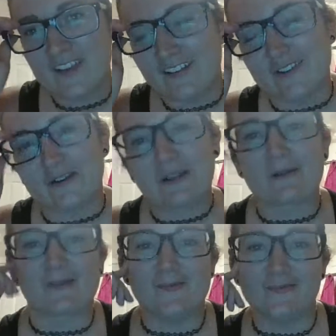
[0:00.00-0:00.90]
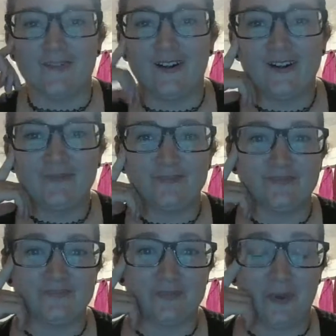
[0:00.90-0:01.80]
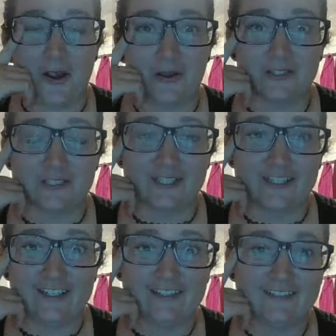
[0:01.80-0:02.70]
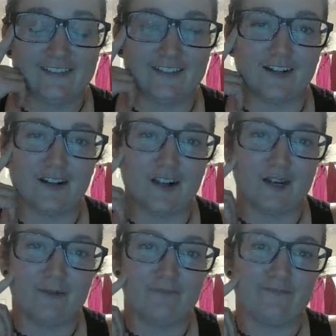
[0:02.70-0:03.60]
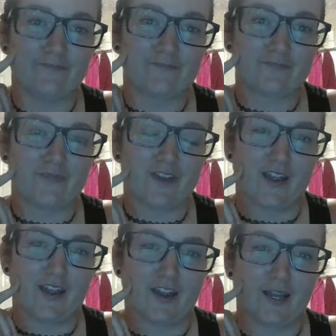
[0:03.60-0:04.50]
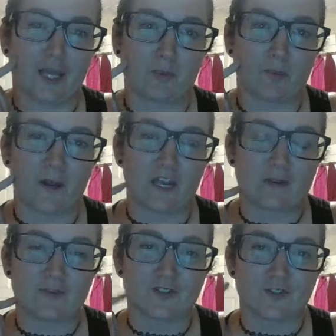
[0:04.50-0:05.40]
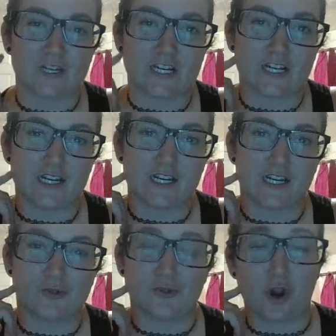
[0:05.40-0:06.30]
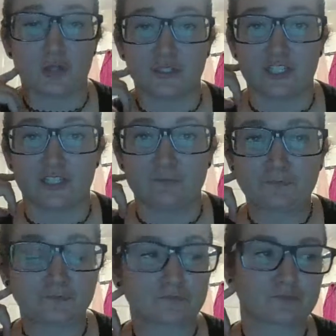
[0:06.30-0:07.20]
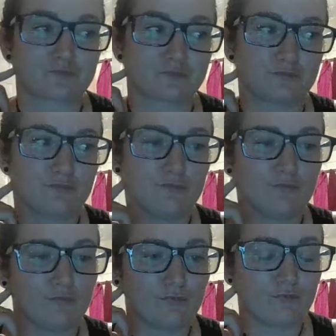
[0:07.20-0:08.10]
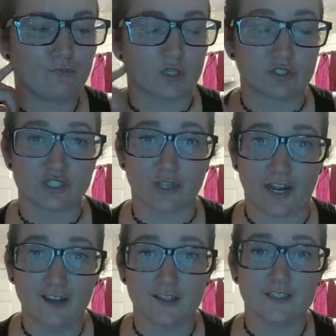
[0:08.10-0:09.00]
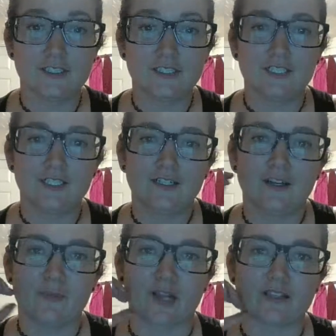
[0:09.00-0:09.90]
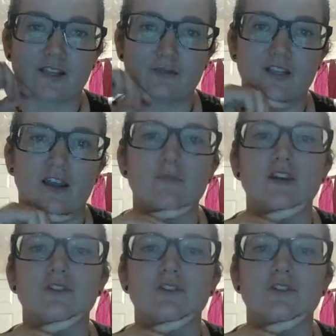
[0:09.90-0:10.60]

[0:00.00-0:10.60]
he talked a lot about biology, and like brain chemistry and neurology, which is great. But at the same time, he